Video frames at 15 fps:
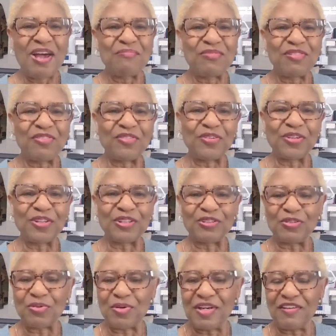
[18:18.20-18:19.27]
before the
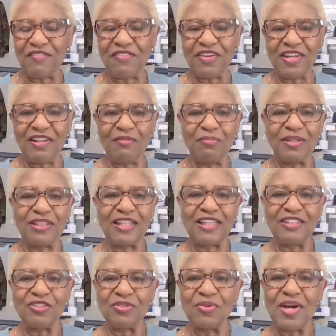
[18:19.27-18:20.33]
25th, but they
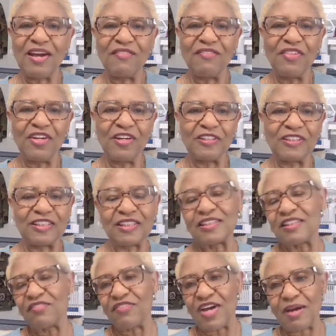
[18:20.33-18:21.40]
do have their
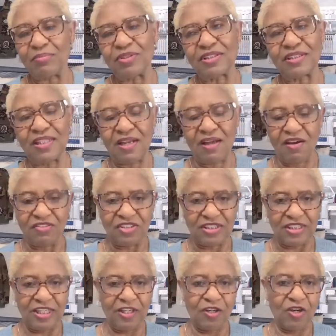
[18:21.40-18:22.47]
65% off
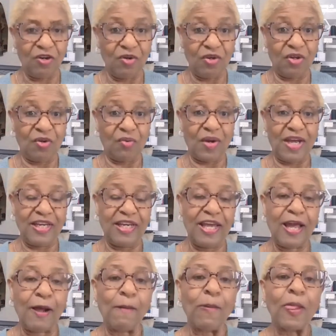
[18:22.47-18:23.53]
sale going on right
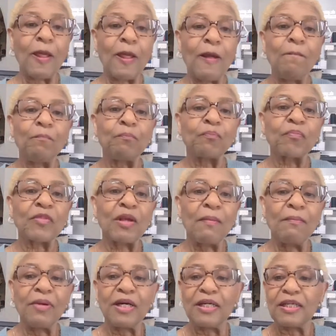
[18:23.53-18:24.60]
now.
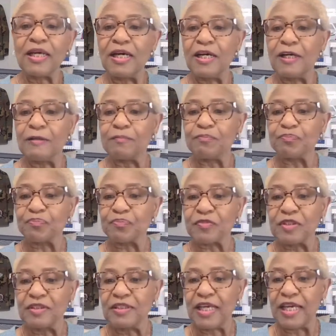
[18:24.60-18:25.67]
But
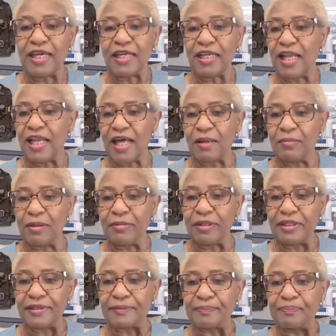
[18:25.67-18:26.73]
they get a lot of my
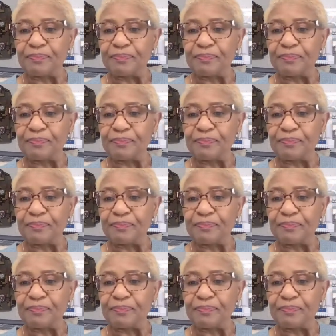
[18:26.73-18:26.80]
money.